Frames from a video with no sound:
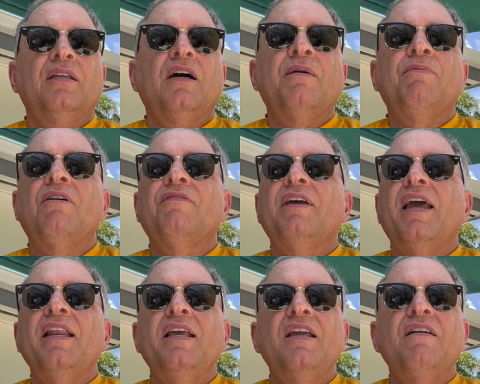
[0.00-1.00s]
Top off
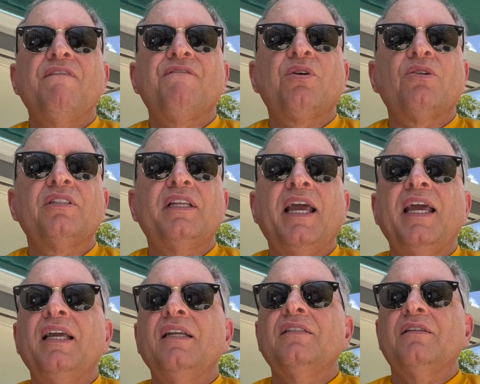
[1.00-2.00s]
any first
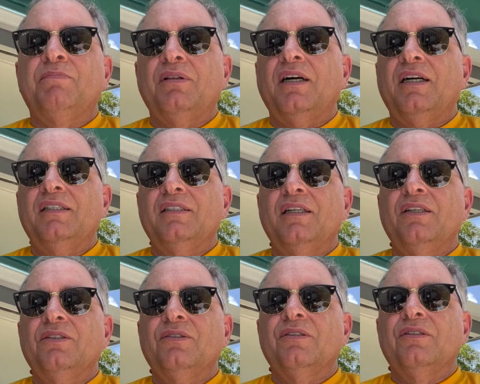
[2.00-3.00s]
aid supplies that
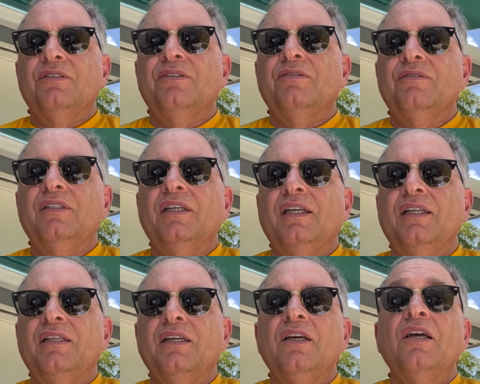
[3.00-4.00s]
you
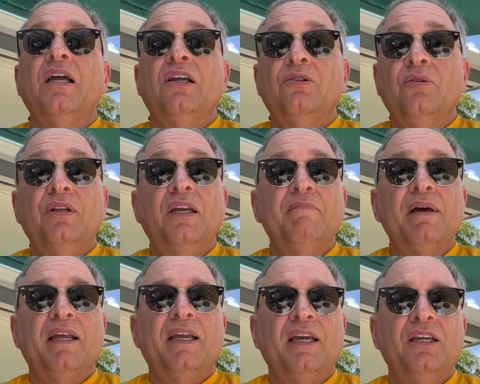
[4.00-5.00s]
need, including
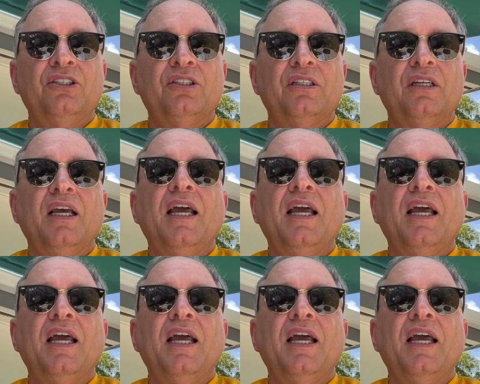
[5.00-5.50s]
medication.